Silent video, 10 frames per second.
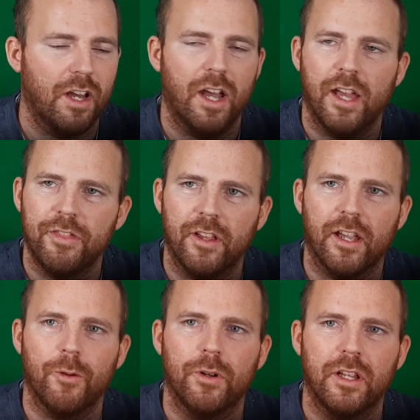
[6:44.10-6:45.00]
I think
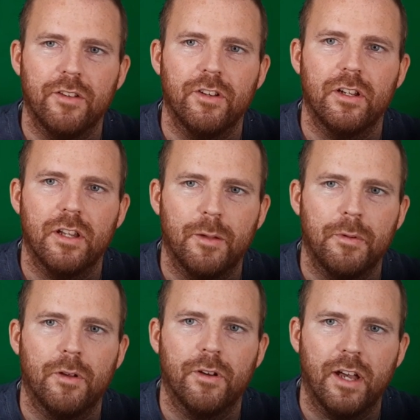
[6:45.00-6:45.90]
I would give it
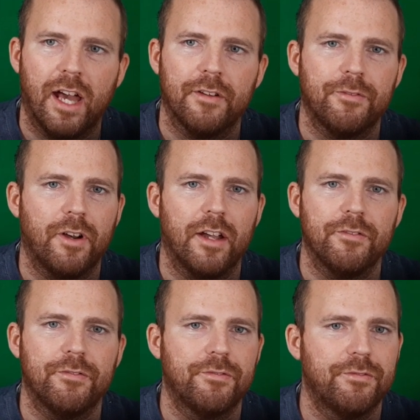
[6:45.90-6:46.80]
out of 5
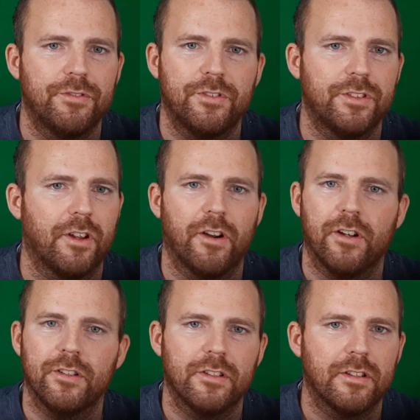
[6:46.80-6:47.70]

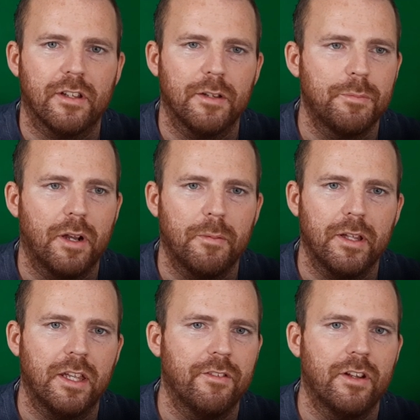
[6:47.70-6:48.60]
stars. I'd probably
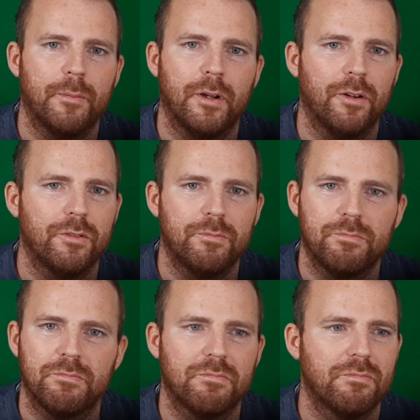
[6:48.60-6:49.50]
give it about,
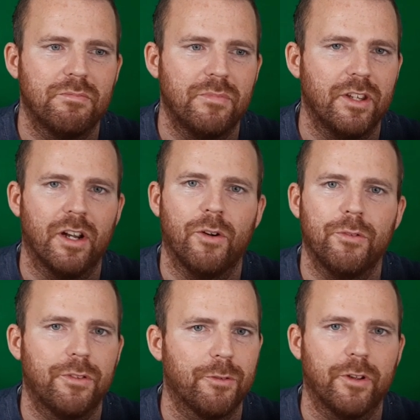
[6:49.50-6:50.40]

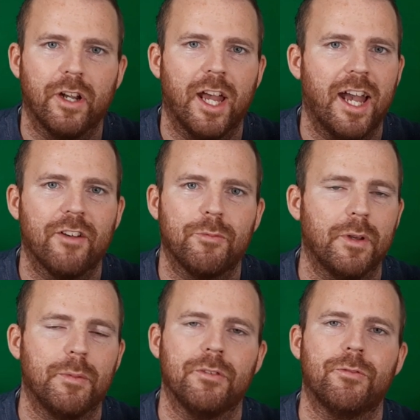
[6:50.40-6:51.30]
3.5,
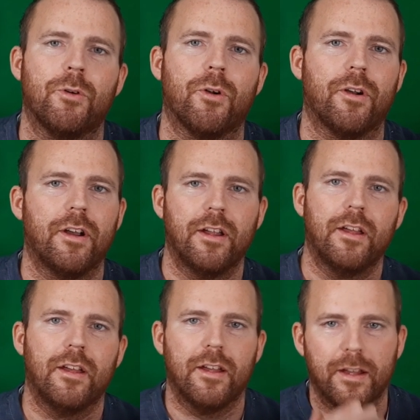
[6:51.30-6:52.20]
maybe 4. All
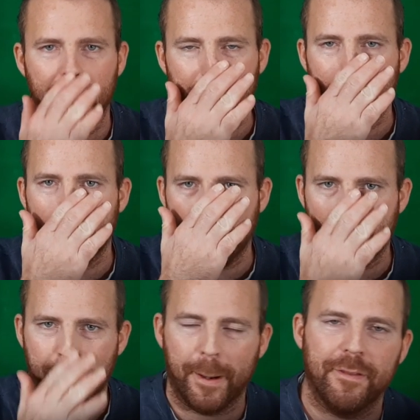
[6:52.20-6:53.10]

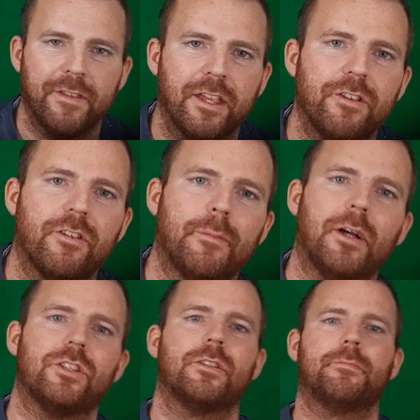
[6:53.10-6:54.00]
right. Thank you very
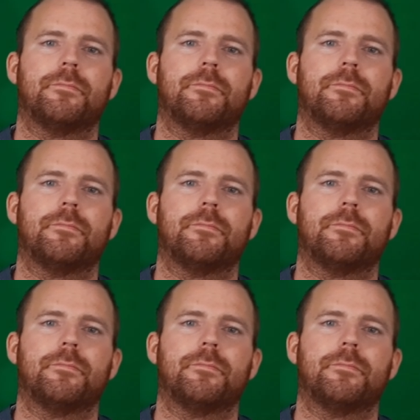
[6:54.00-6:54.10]
much.